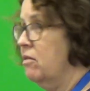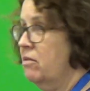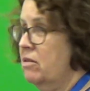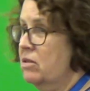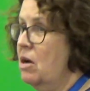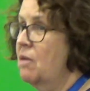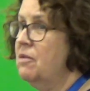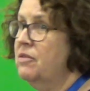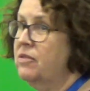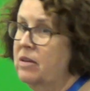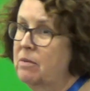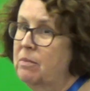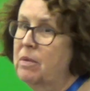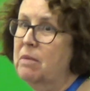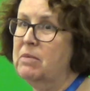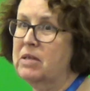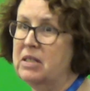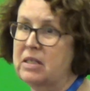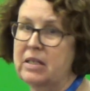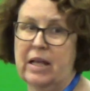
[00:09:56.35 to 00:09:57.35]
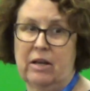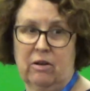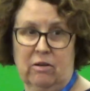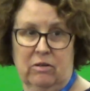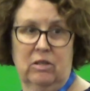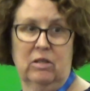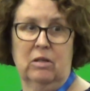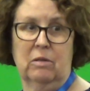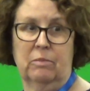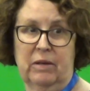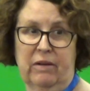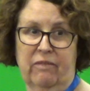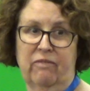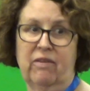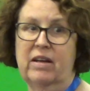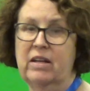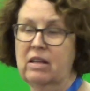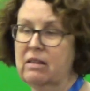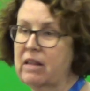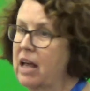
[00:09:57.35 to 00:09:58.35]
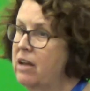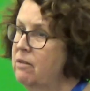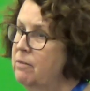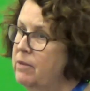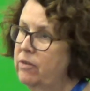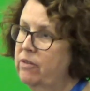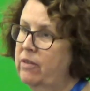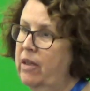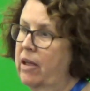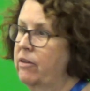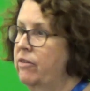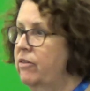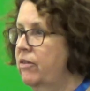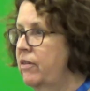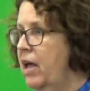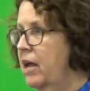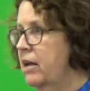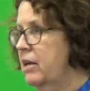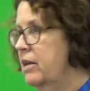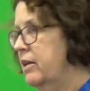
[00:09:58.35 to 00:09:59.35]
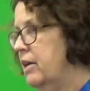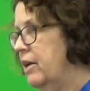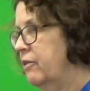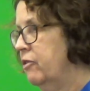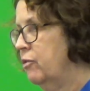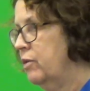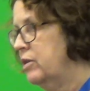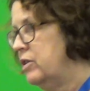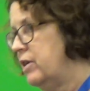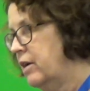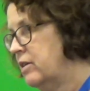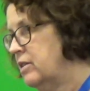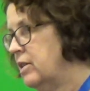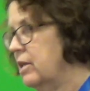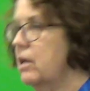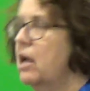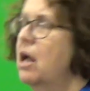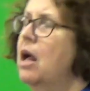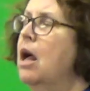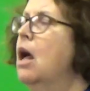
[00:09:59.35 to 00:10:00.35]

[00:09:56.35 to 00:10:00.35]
there's always going to be a mistake or two, but you find a lot of mistakes, and that gets rejected.